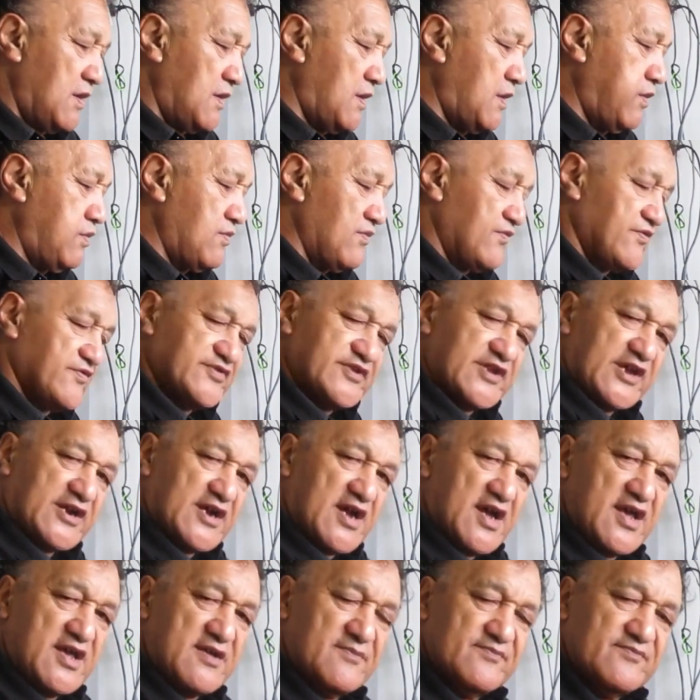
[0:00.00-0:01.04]
that
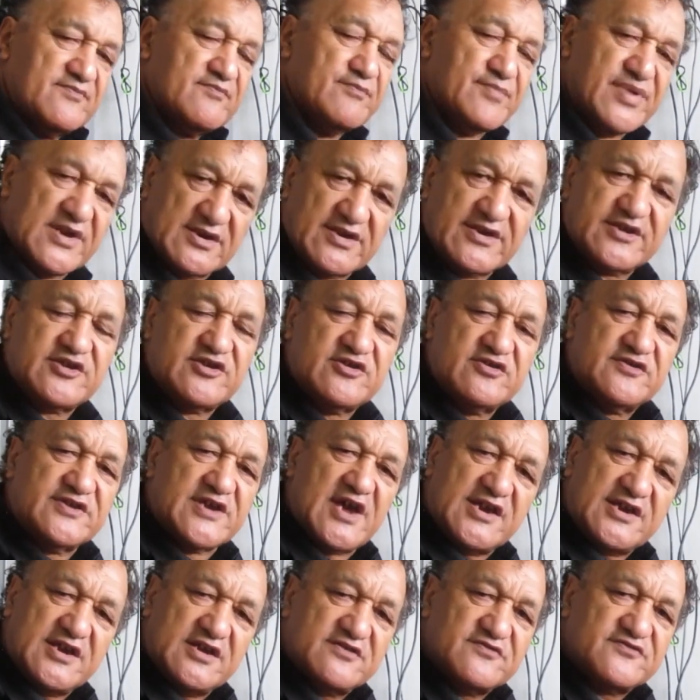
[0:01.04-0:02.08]
I am billing you
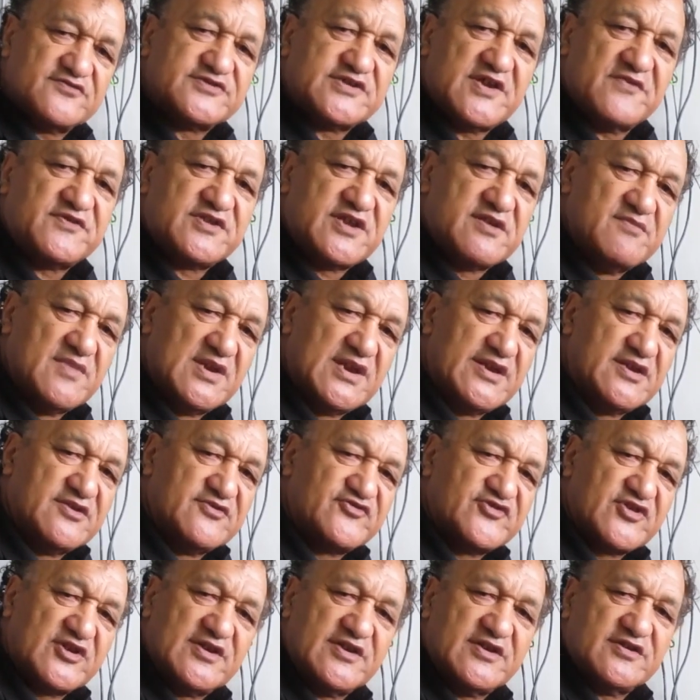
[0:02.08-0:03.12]
970
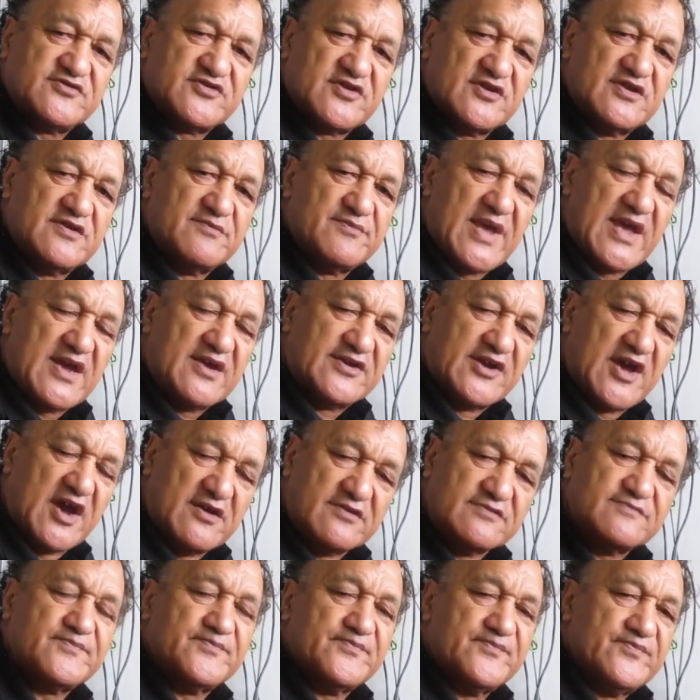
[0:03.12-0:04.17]
million trillion pound
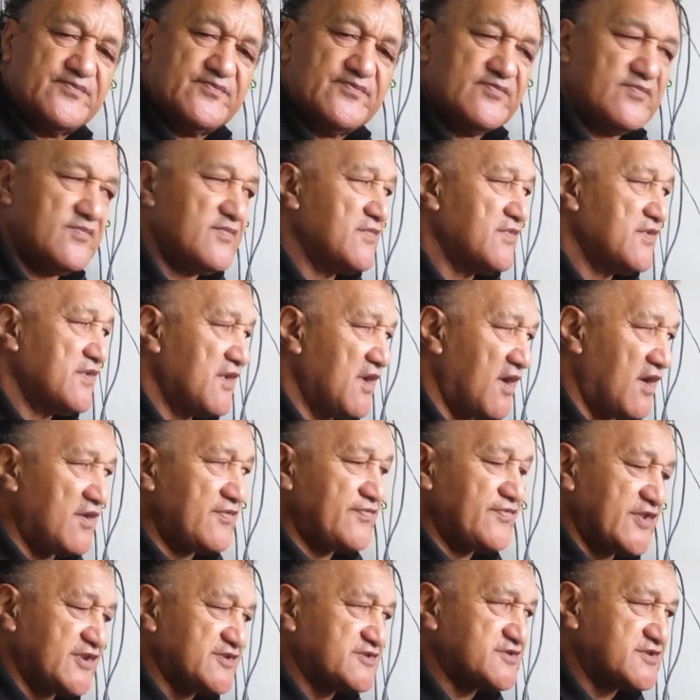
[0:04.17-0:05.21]
note
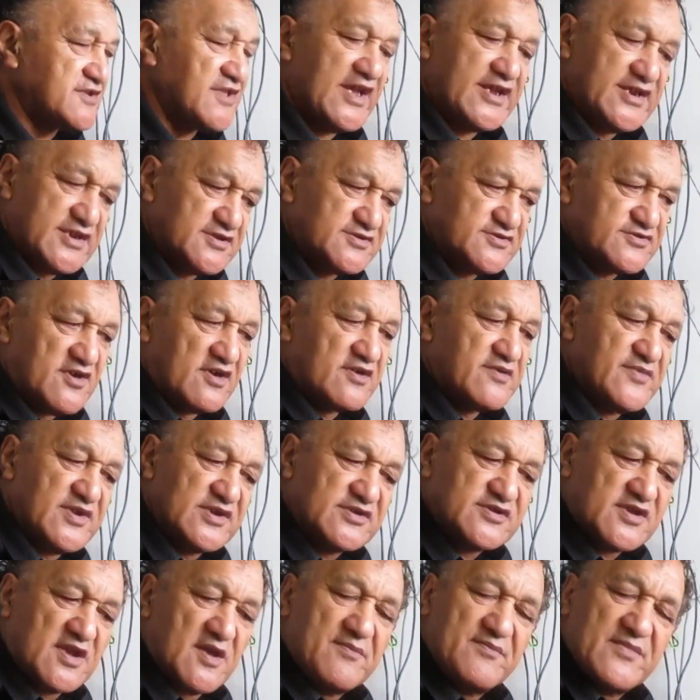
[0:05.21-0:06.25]
on this latest
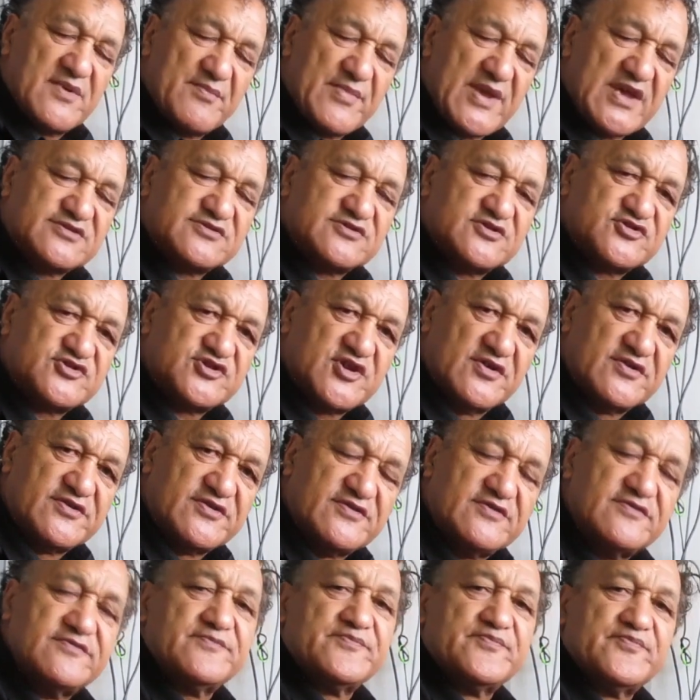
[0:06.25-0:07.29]
document I'm about to show
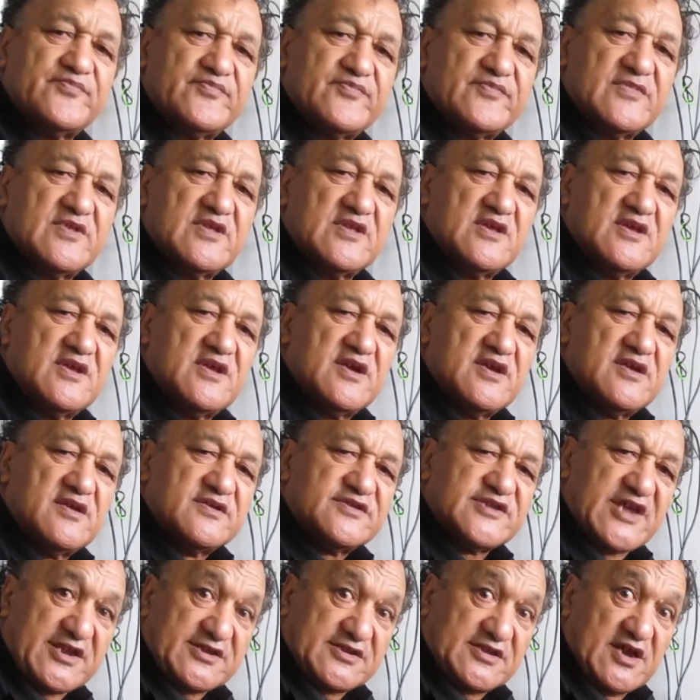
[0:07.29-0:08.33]
you.
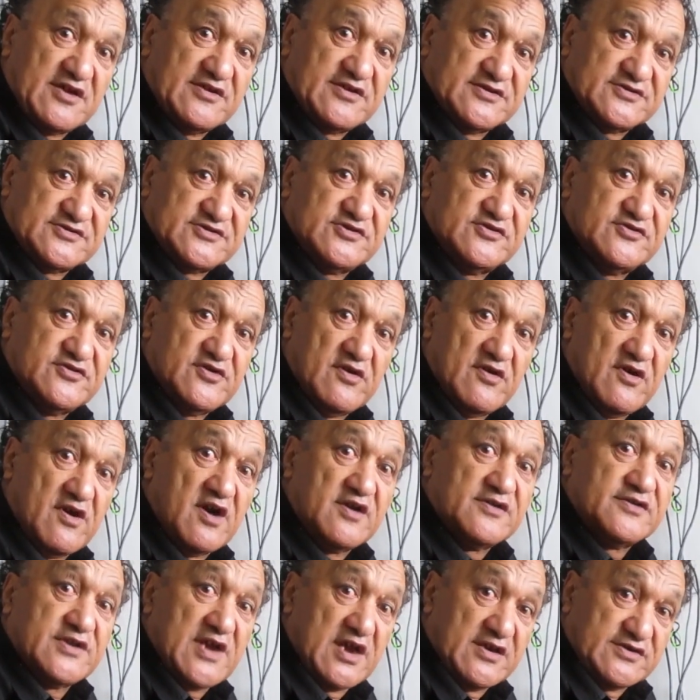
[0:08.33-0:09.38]
Take notice.
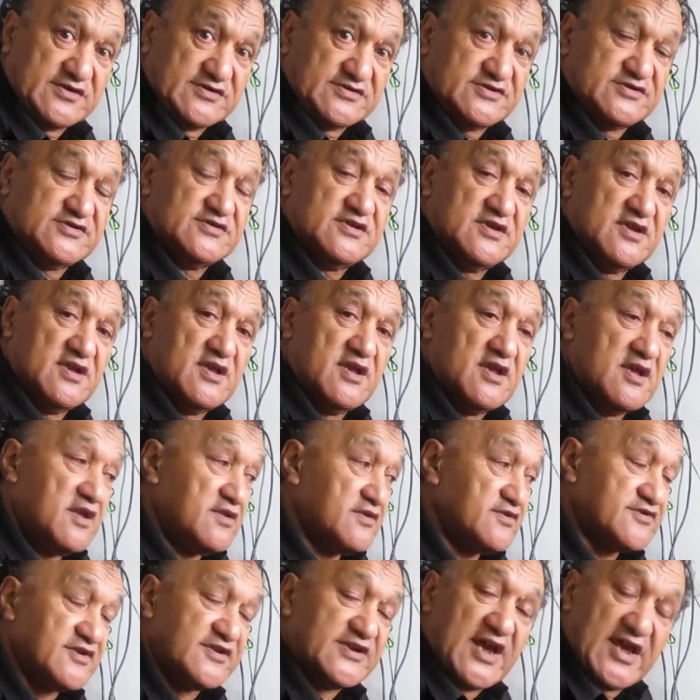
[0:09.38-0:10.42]
You're on notice
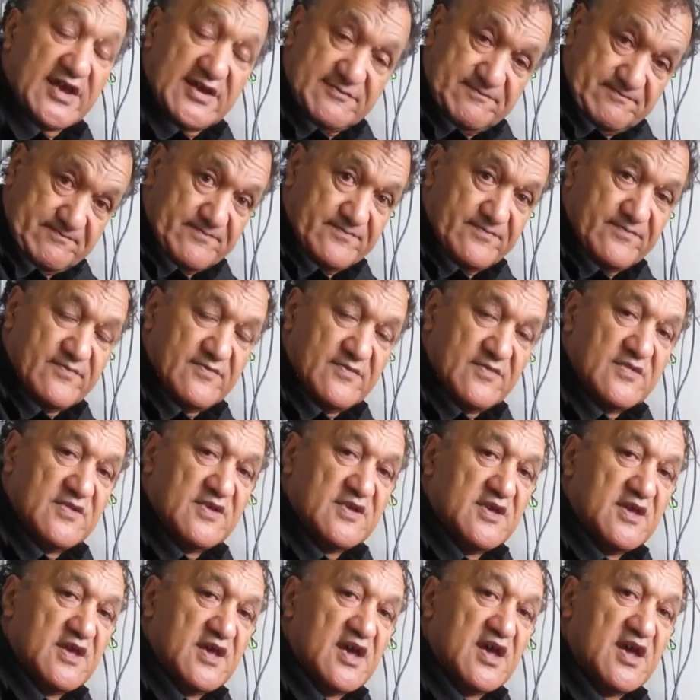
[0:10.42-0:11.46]
today,
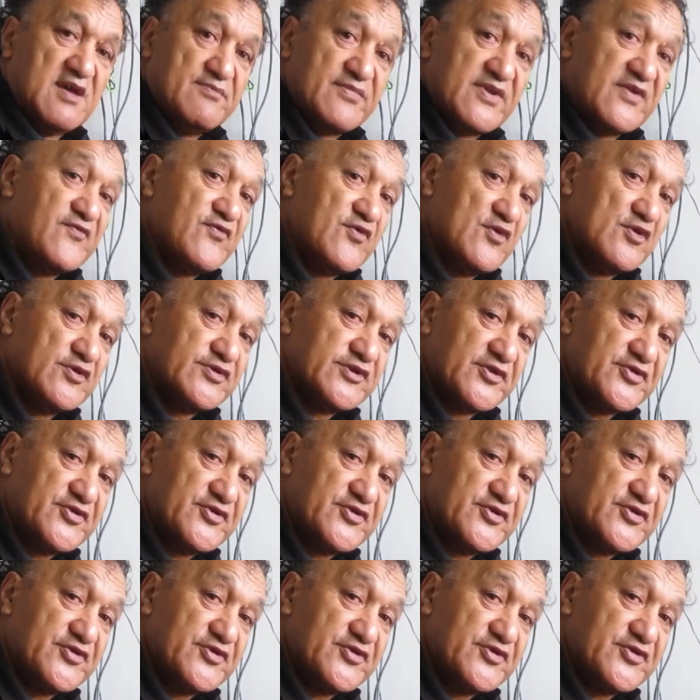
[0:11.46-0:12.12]
before